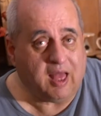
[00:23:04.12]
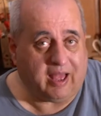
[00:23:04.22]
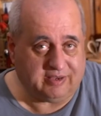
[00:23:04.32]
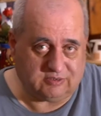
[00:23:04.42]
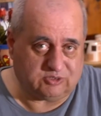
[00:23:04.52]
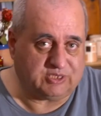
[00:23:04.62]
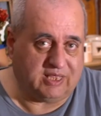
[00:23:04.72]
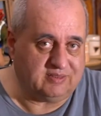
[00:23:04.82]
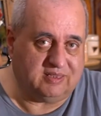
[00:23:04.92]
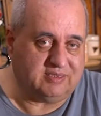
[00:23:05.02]
I
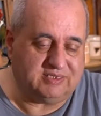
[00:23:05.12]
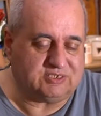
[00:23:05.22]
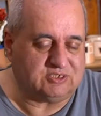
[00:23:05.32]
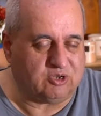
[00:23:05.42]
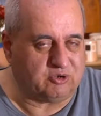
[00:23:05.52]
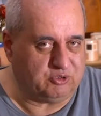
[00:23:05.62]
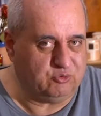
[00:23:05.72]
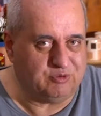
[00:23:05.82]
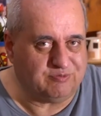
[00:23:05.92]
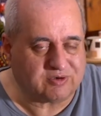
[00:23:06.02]
understand that this is not a
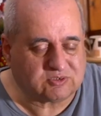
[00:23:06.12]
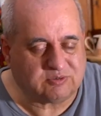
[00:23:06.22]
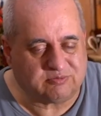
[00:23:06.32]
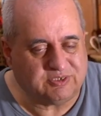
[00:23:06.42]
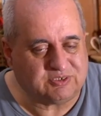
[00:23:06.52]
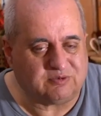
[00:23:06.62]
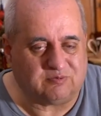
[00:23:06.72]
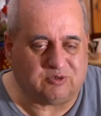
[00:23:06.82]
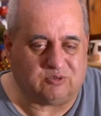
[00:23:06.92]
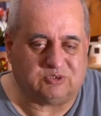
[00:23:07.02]
universal reason.
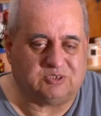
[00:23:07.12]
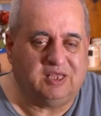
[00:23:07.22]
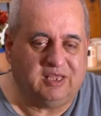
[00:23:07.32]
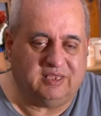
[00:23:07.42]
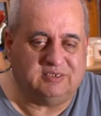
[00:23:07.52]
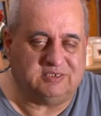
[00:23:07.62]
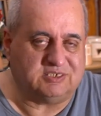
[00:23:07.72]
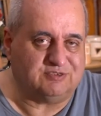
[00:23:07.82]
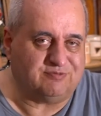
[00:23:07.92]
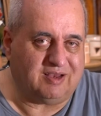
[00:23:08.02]
Of course, this
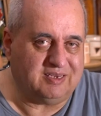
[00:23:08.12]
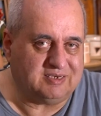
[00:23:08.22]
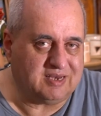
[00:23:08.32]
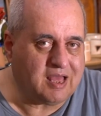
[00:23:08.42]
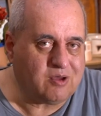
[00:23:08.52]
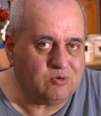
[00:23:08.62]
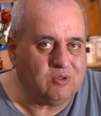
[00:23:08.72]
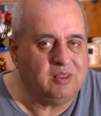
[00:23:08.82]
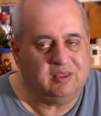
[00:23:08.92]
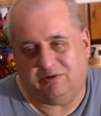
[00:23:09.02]
is valid now.
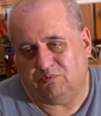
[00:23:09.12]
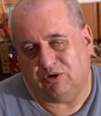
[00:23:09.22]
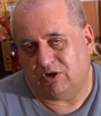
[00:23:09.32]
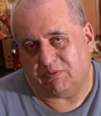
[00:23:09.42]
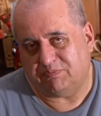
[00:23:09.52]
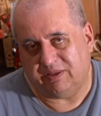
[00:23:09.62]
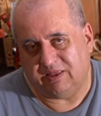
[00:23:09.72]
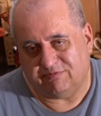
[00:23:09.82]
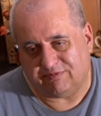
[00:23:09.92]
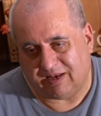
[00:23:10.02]
It will not
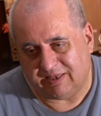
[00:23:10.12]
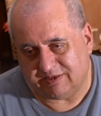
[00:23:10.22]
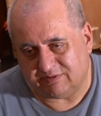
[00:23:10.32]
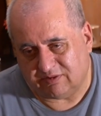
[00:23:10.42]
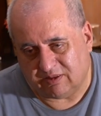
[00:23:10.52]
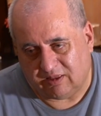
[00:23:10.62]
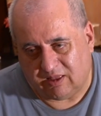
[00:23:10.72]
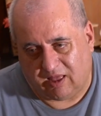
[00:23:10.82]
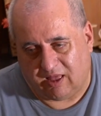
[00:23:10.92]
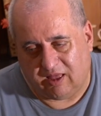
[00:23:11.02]
be valid
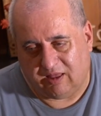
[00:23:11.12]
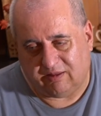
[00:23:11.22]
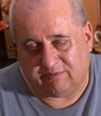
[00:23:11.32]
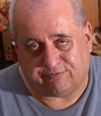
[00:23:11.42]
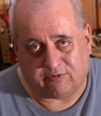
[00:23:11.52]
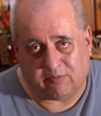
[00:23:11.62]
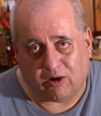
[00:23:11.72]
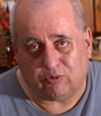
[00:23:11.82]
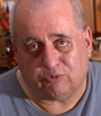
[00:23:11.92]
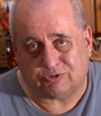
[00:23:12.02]
from
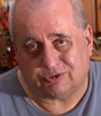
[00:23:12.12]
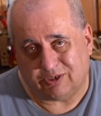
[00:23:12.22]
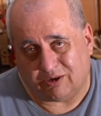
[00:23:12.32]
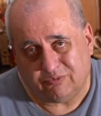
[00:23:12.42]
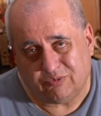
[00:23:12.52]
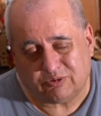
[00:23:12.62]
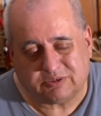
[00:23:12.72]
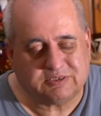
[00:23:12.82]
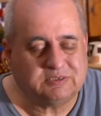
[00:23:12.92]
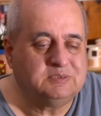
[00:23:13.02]
August
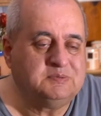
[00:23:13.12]
onwards.